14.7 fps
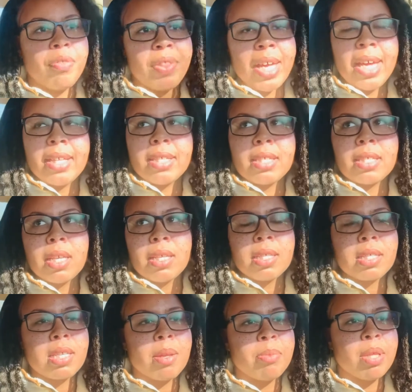that's
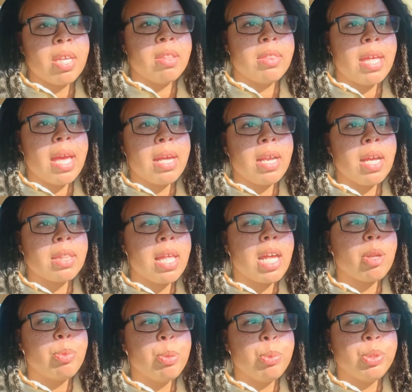something that a
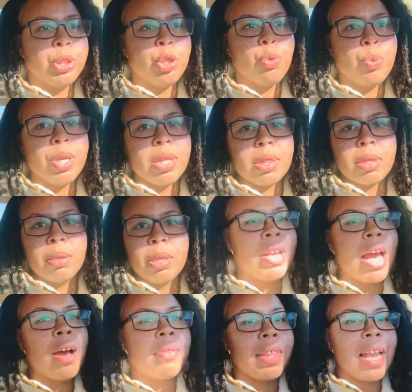lot of people deal with.
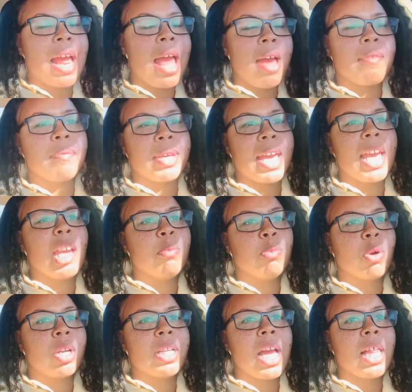Now that I have gained
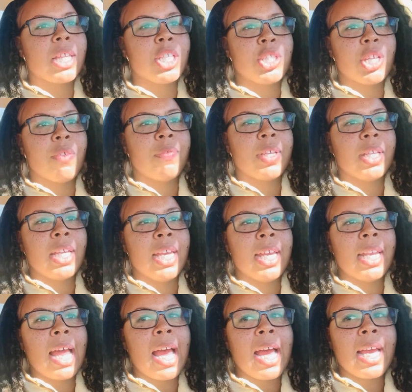more knowledge of it
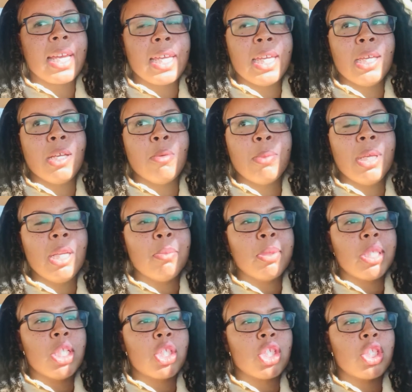and I am in a
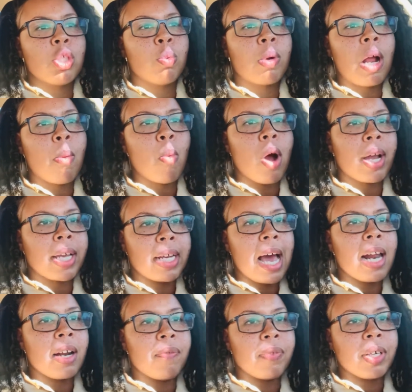position to where I'm walking
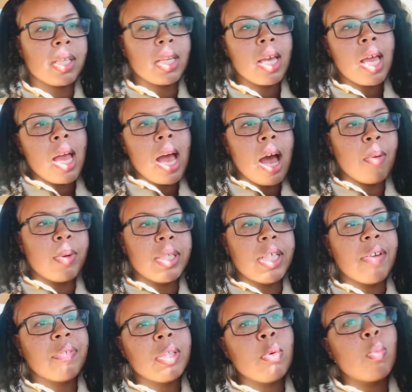out of it, I would
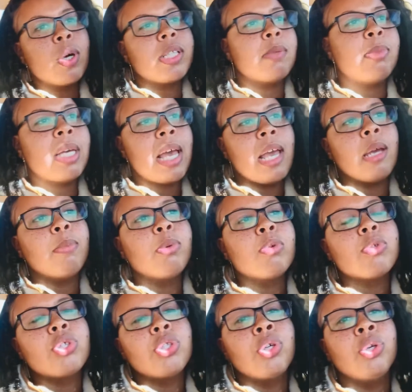definitely want to be
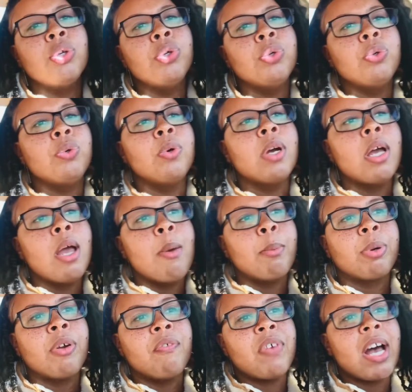able
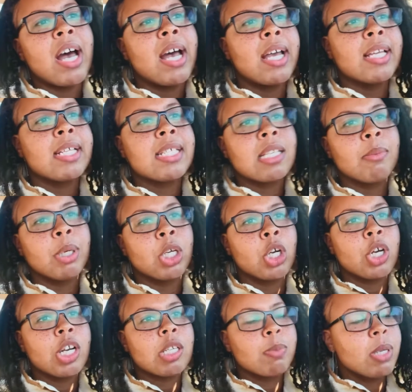to provide some
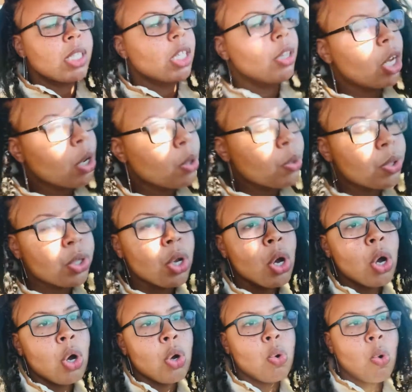encouragement to those
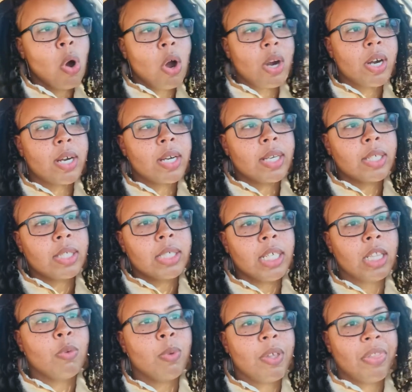who are
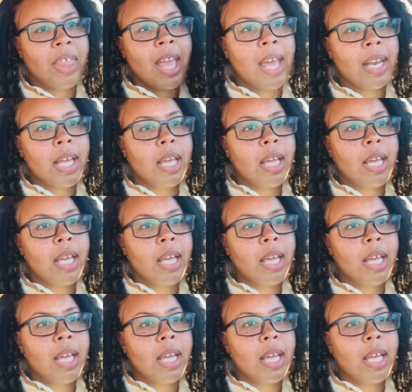dealing with that